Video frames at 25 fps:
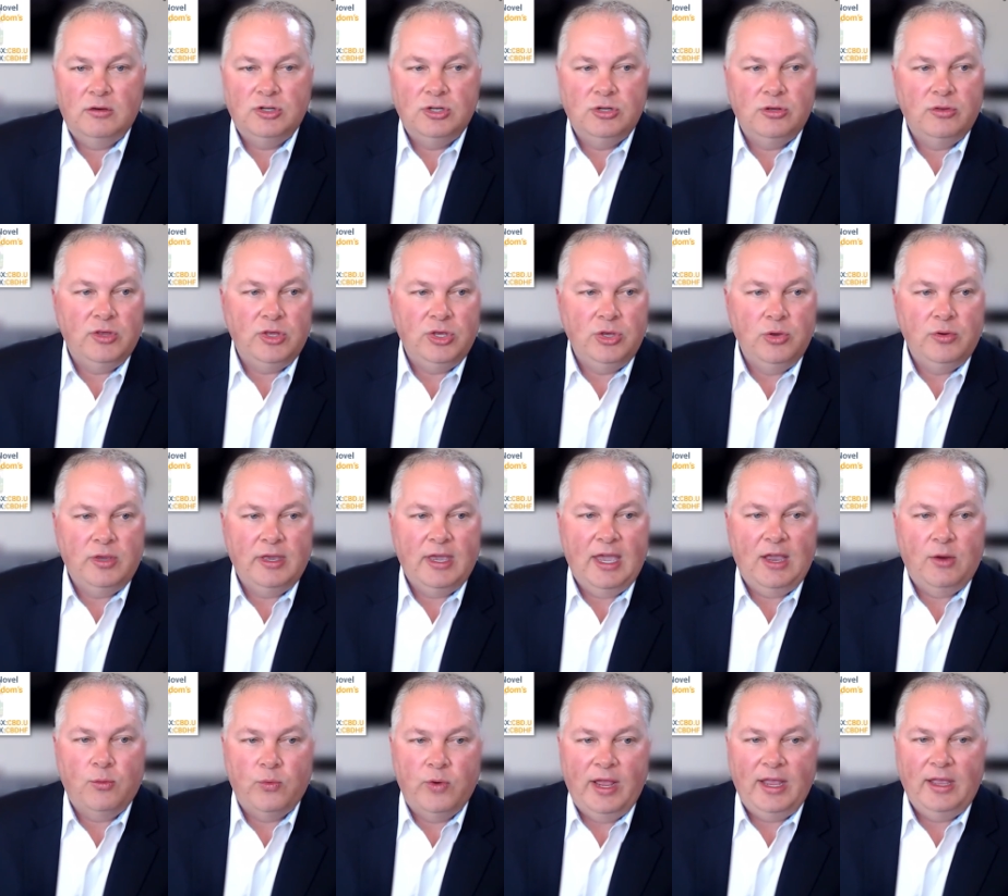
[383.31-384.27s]
to the
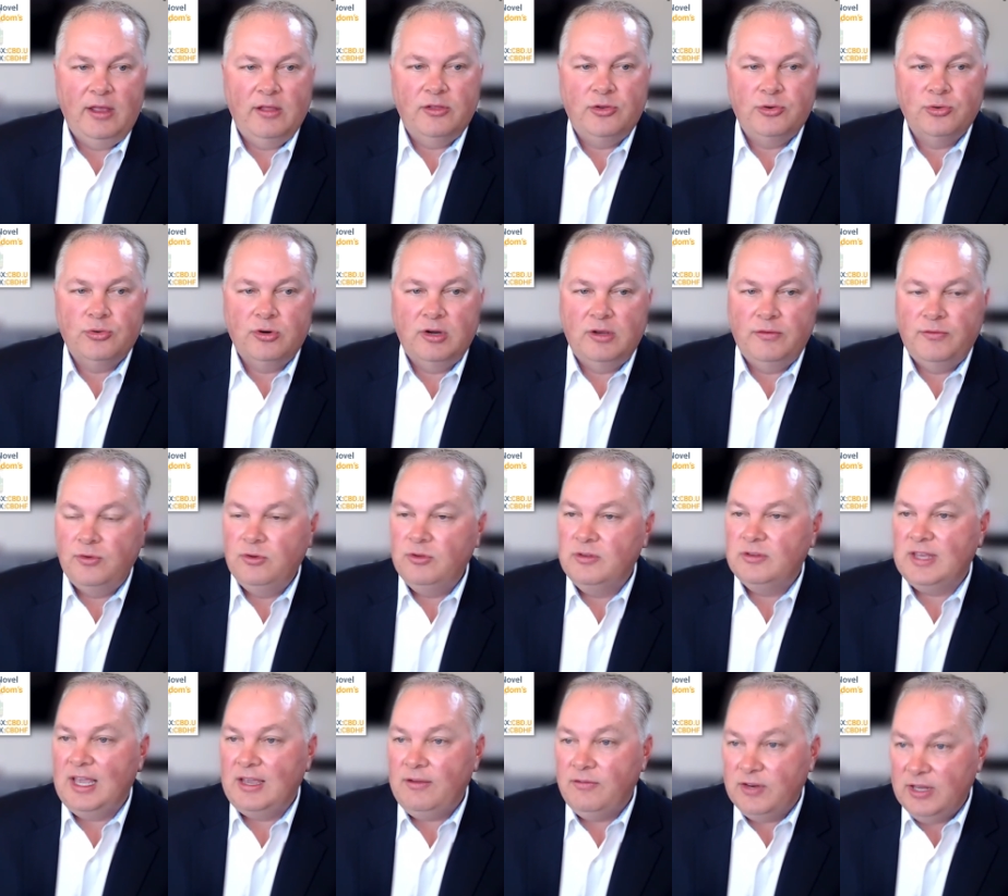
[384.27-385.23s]
UK Regulatory
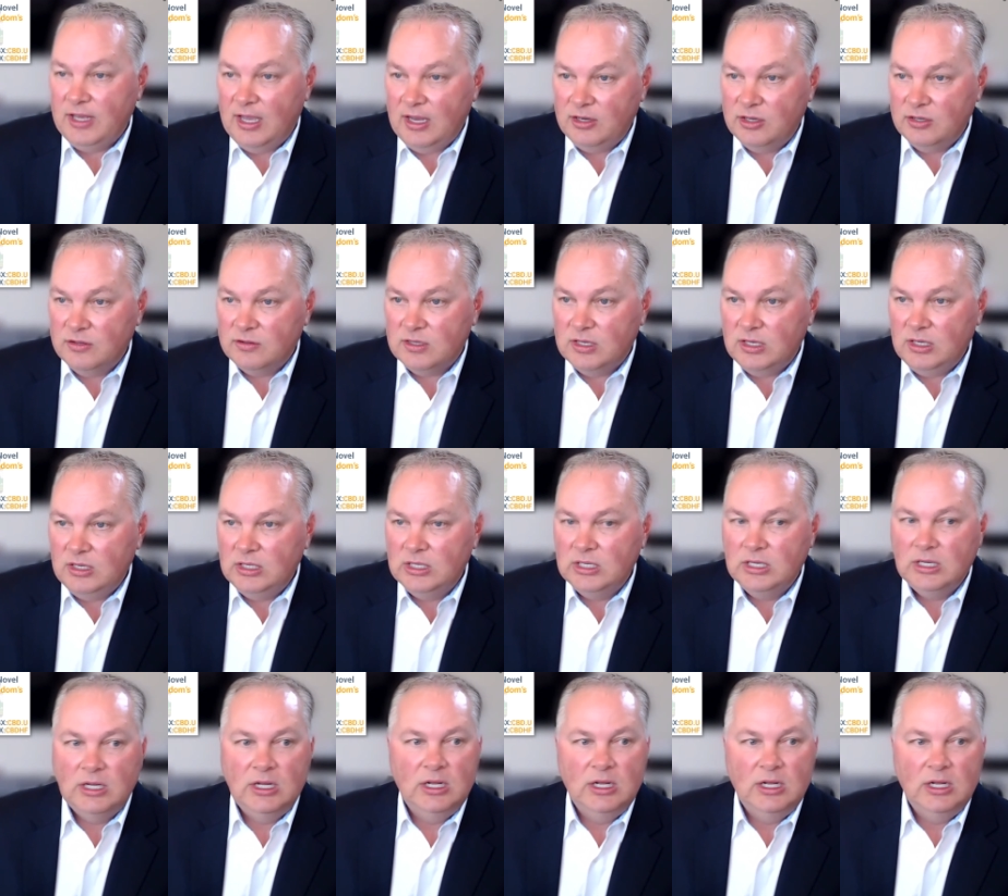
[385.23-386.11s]
Food Safety Agency.